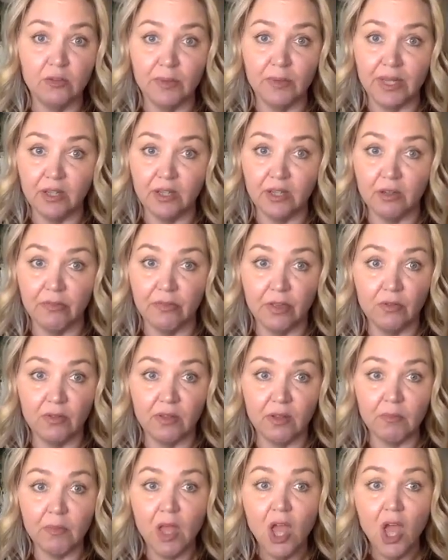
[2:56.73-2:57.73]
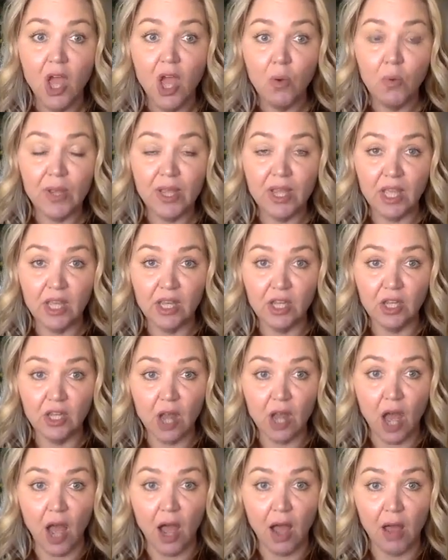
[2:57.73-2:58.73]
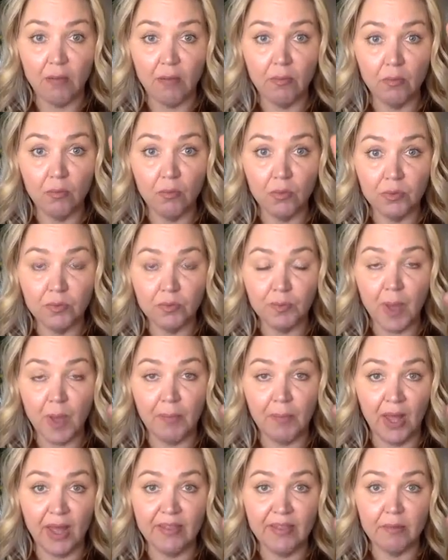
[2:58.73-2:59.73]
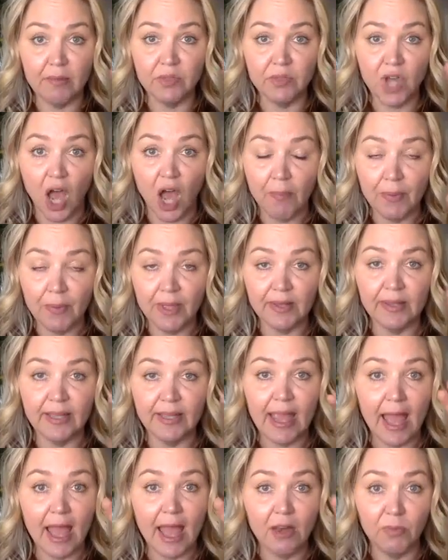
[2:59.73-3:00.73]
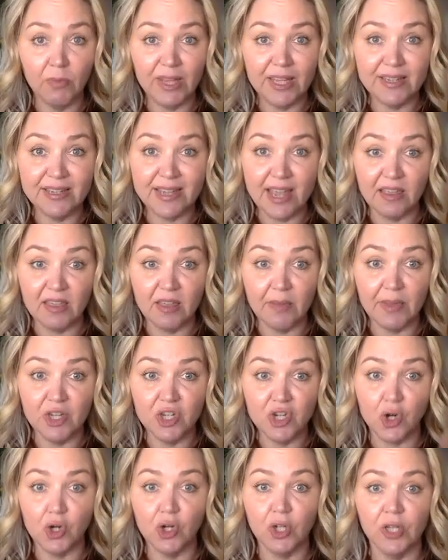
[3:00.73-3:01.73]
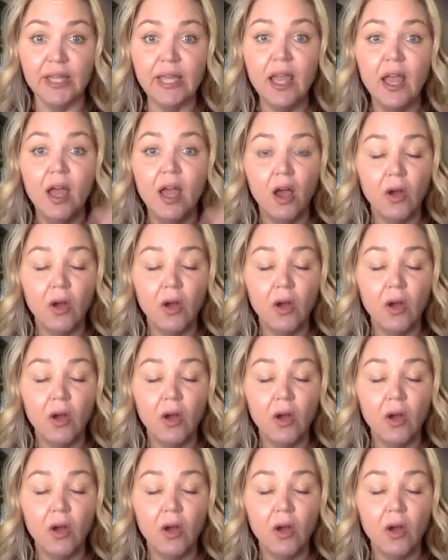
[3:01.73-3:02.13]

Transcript: We can diffuse them, we can apply them topically, and we can take them internally.